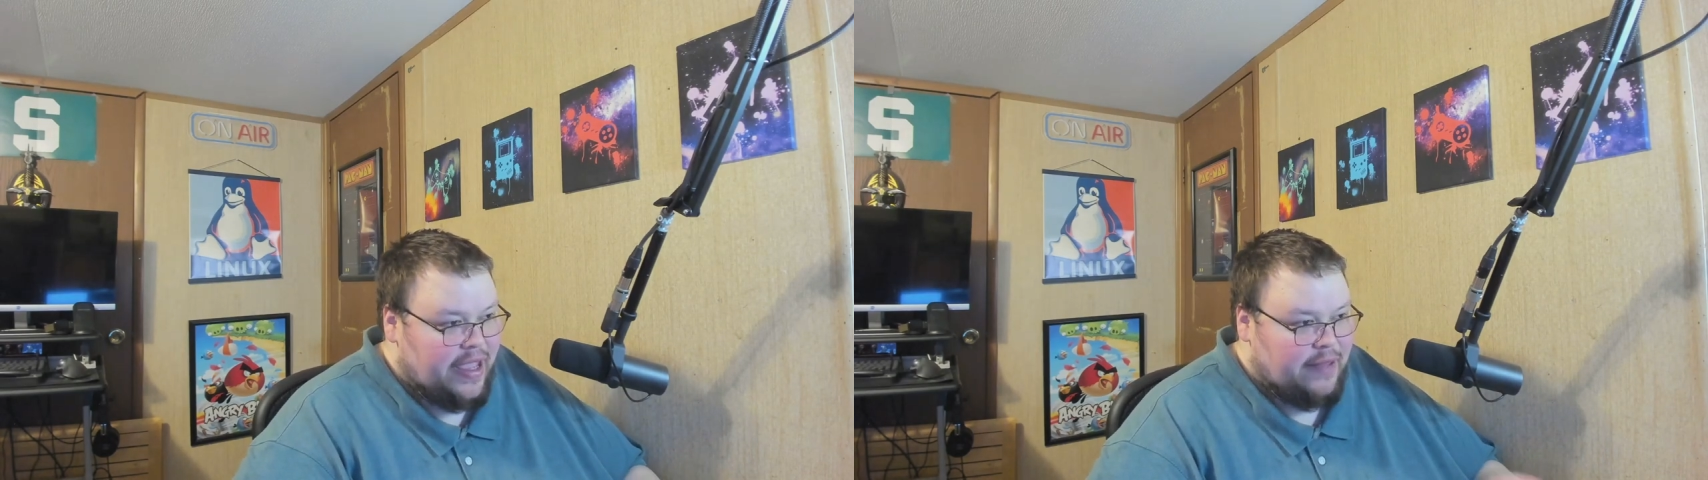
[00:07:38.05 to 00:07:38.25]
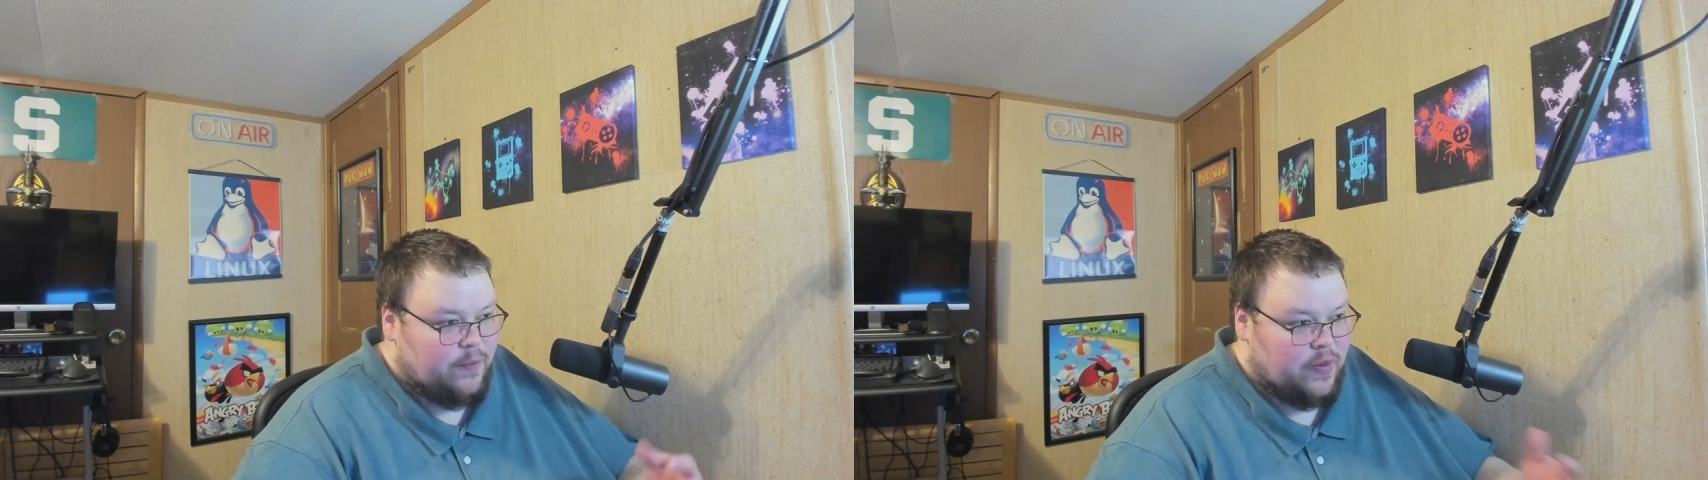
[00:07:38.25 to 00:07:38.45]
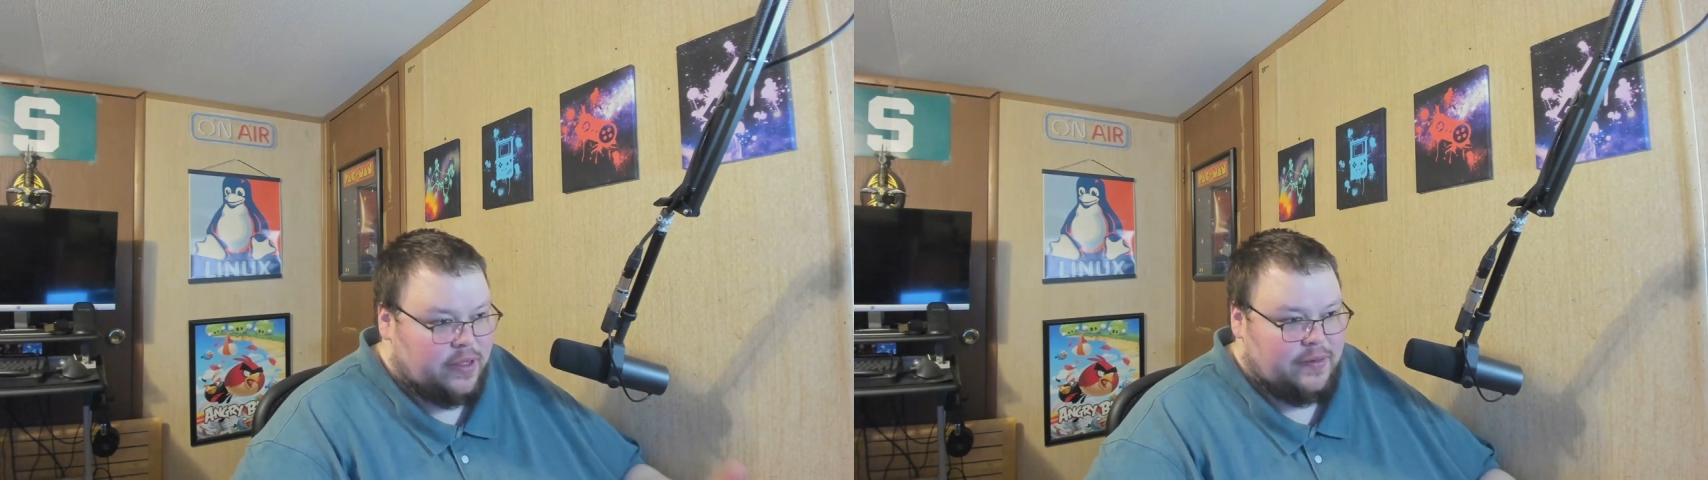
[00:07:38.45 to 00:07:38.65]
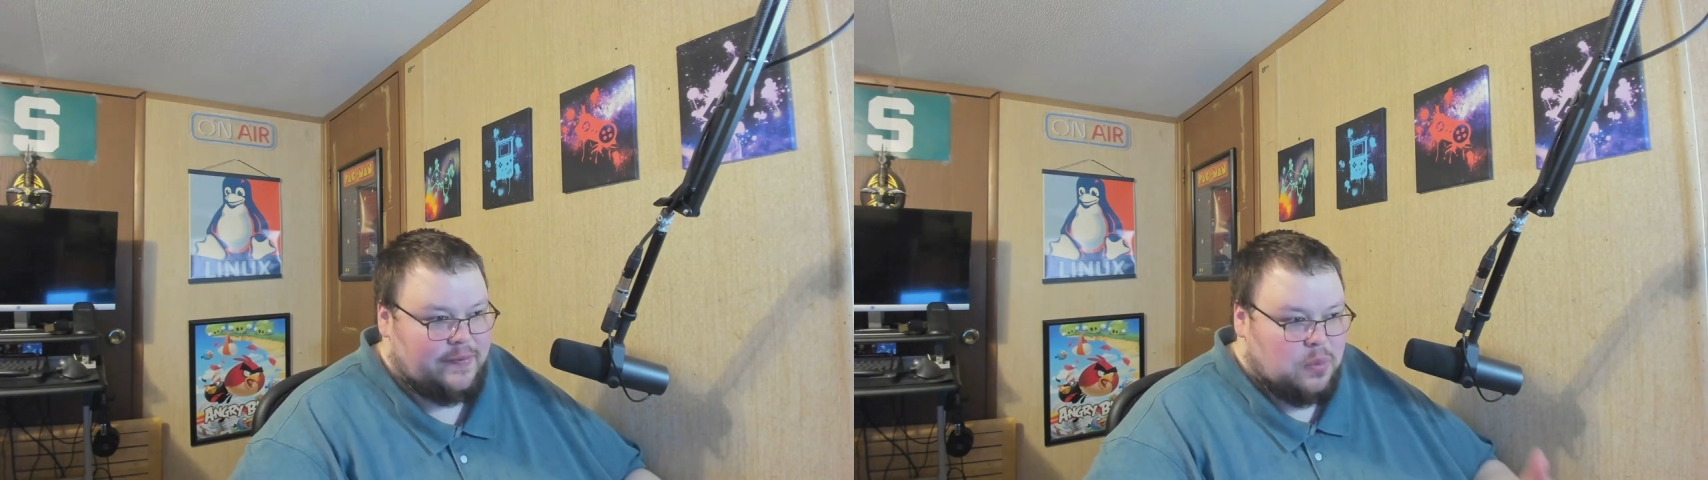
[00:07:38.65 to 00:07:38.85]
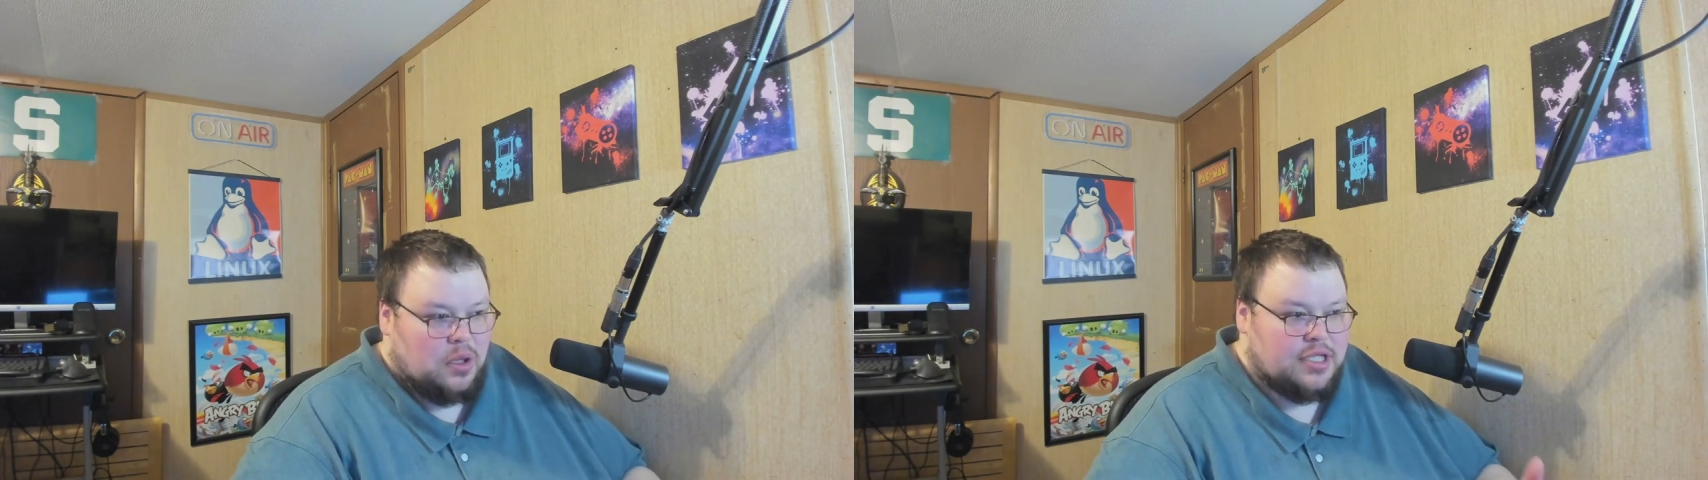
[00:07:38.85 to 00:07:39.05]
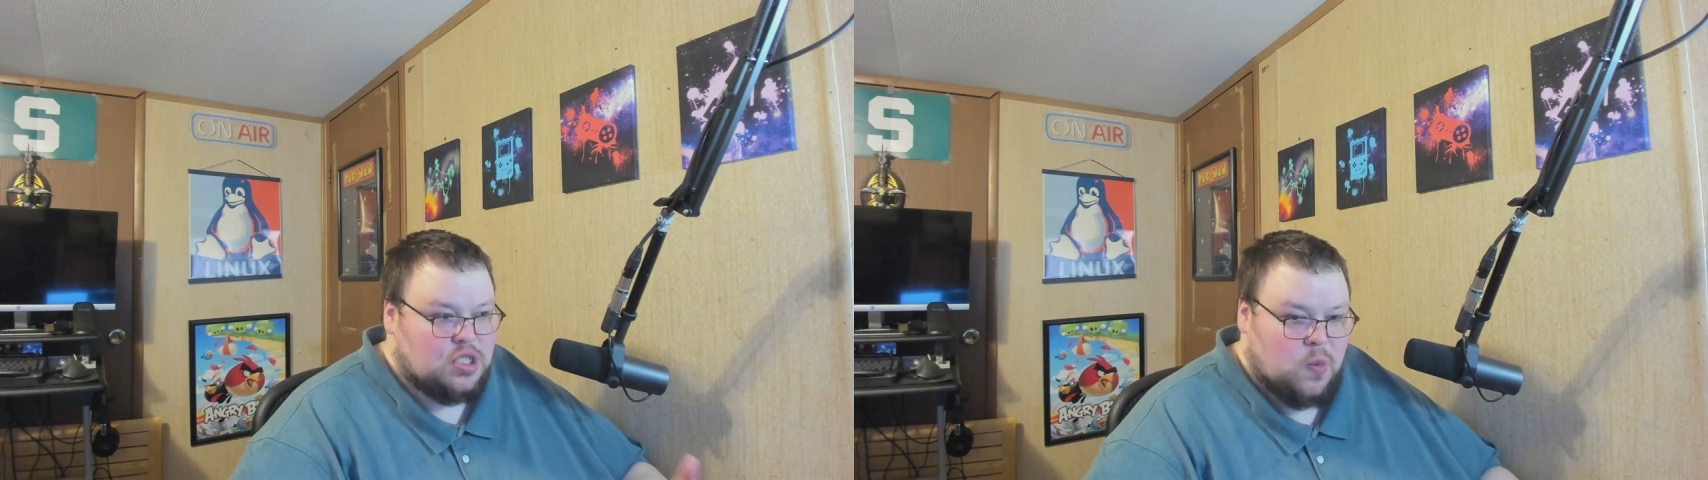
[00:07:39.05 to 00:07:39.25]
and have put blood,